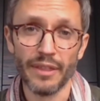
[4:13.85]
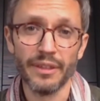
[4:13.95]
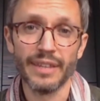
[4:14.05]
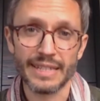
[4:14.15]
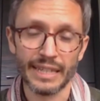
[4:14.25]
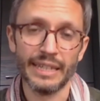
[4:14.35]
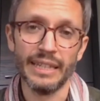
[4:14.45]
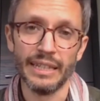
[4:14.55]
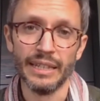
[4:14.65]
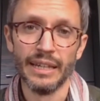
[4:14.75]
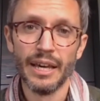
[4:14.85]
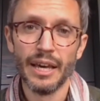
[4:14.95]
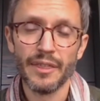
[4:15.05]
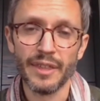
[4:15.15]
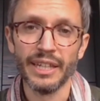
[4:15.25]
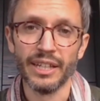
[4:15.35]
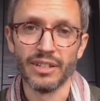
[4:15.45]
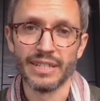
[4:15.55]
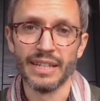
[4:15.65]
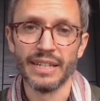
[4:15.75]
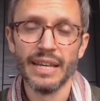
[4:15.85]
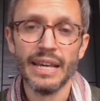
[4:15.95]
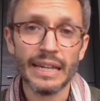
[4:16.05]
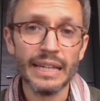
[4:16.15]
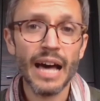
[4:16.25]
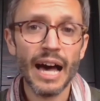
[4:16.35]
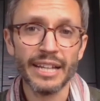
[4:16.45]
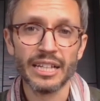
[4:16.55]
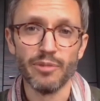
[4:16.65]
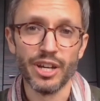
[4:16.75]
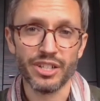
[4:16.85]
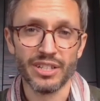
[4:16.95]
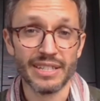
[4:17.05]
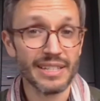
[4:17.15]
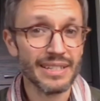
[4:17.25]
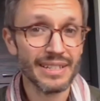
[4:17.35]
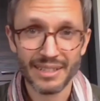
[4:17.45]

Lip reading: And I think that's the key thing here, is that in high-income nations,